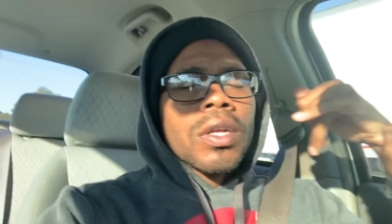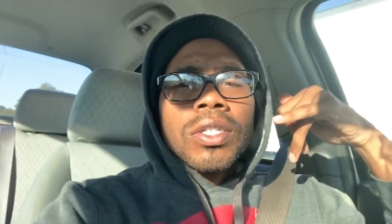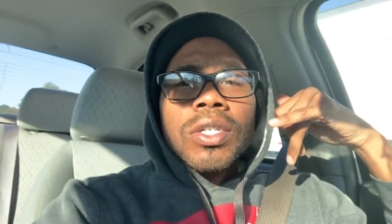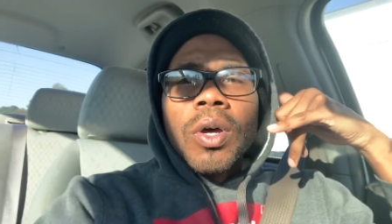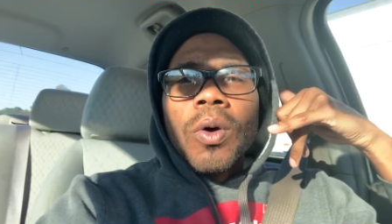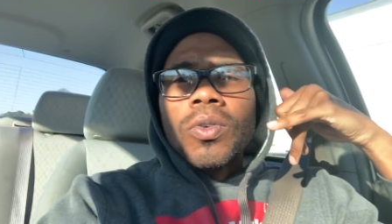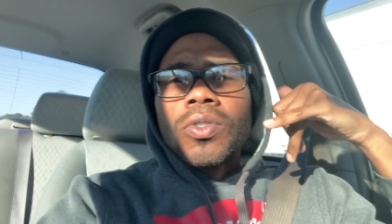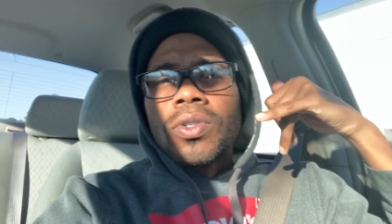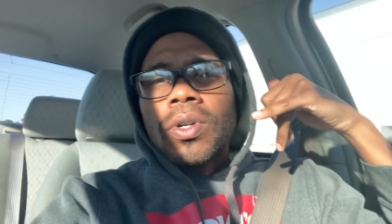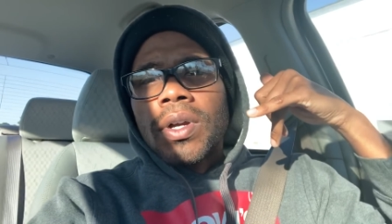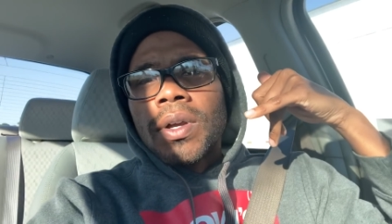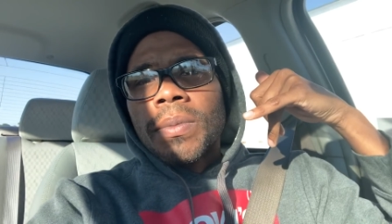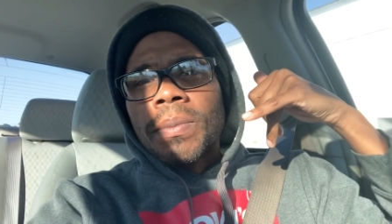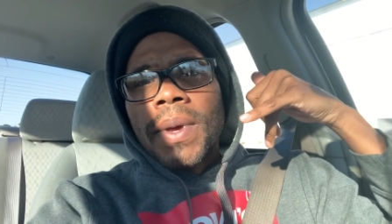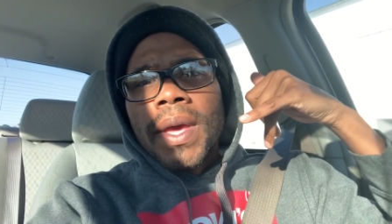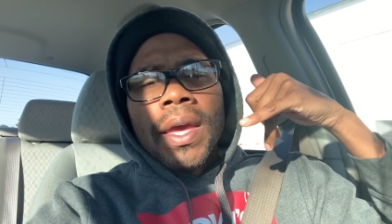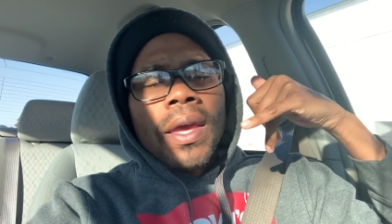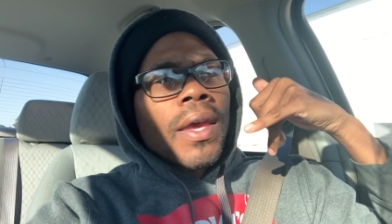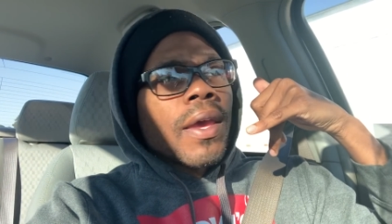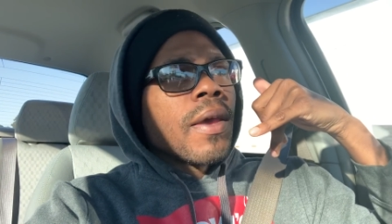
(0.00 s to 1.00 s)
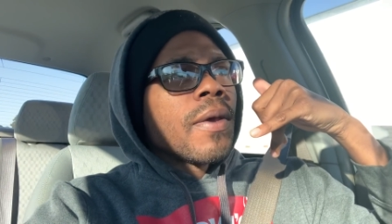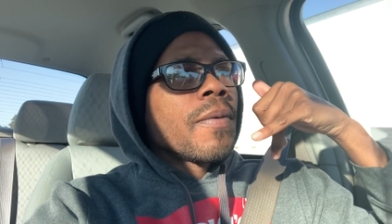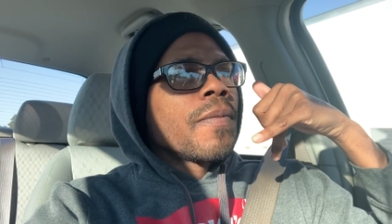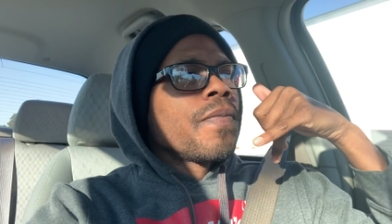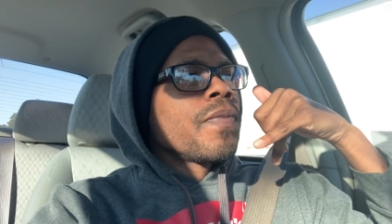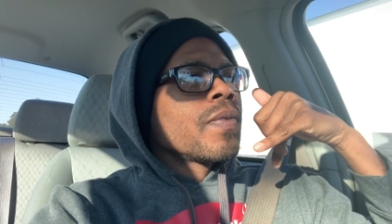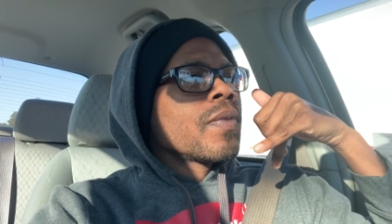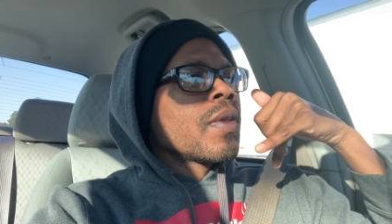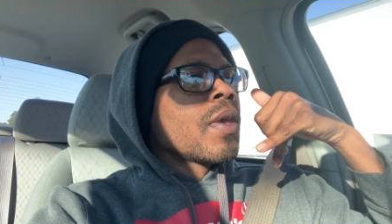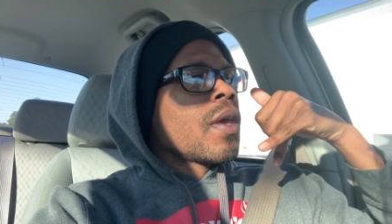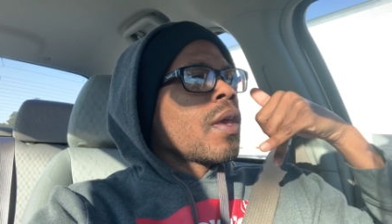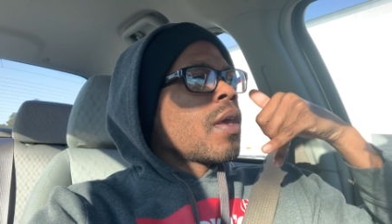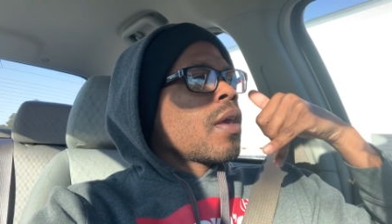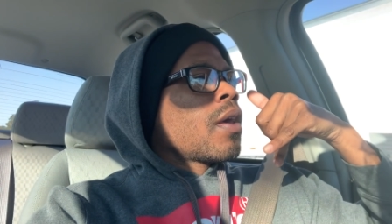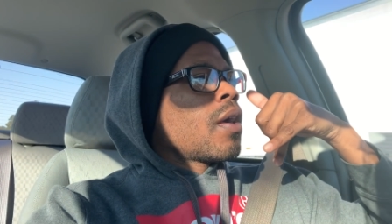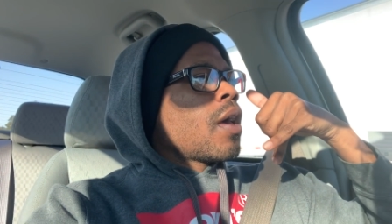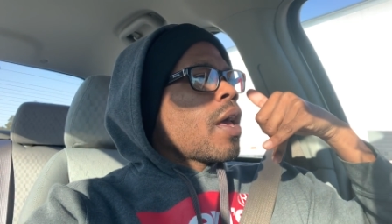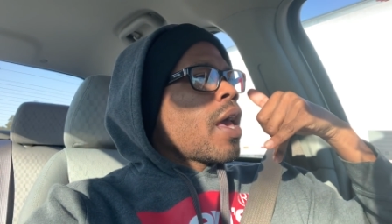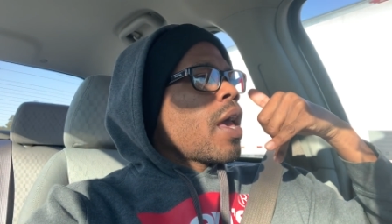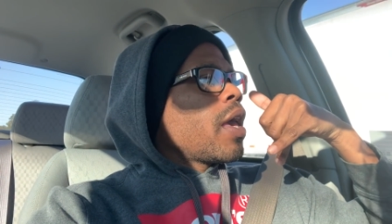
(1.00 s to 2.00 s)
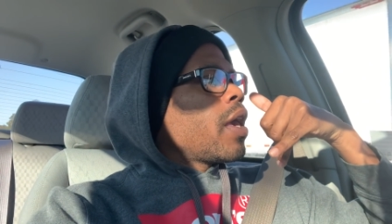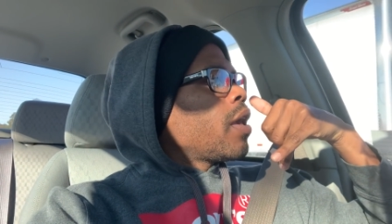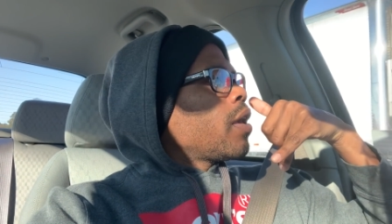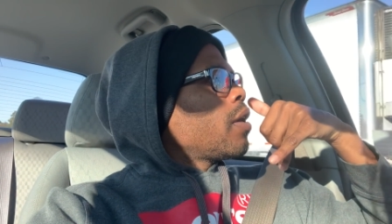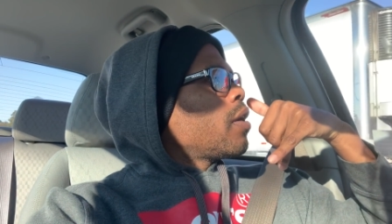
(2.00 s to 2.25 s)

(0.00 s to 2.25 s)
the tow truck man, hey,